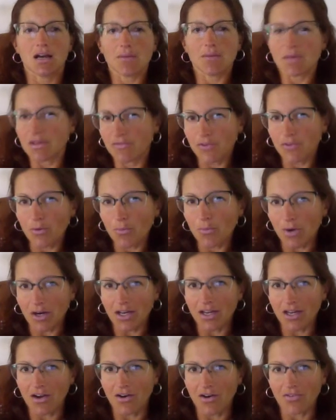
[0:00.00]
If you're
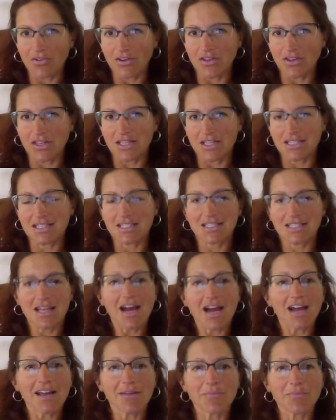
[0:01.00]
working over this
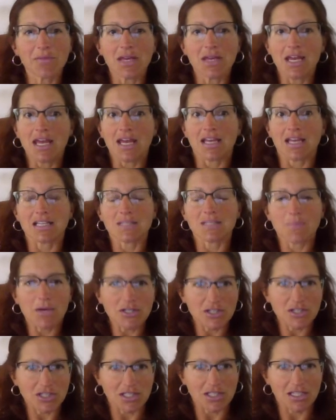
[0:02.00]
time, and
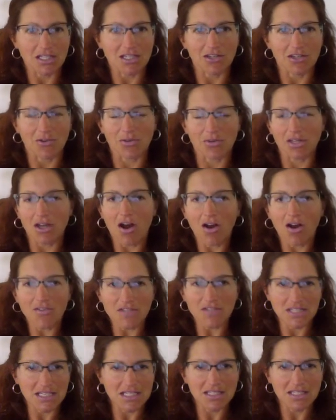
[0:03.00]
especially, you know, in the off
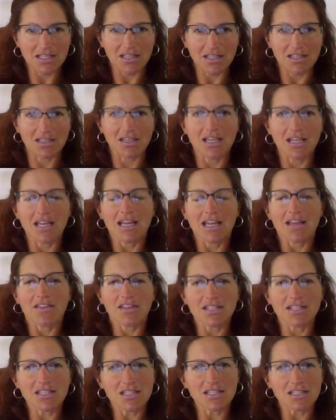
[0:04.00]
season,
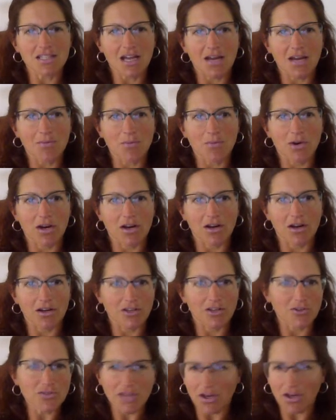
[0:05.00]
this is a time where
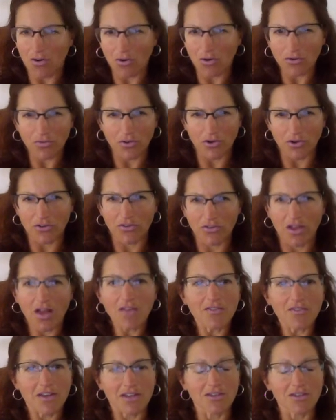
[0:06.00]
you set goals for
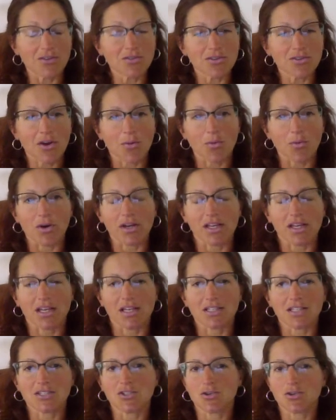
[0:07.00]
yourself and you start
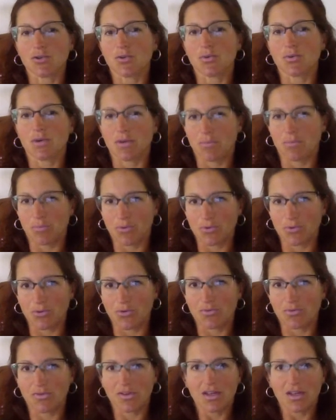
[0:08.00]
working to improve.